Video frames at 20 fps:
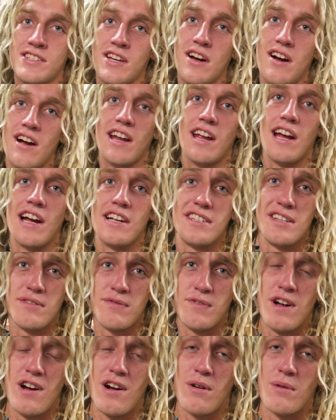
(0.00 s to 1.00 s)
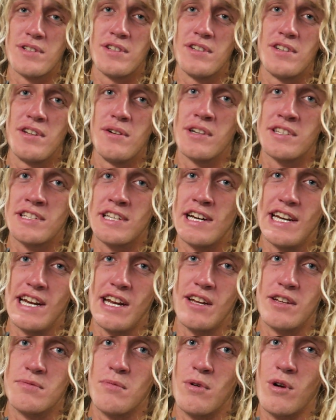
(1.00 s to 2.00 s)
sorry guys, this vlog wasn't too
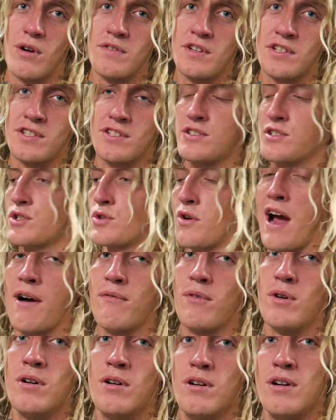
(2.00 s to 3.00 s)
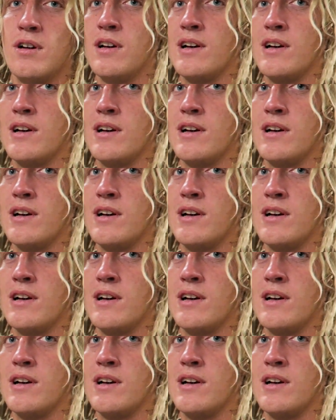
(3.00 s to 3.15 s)
exciting. It was more of just travel.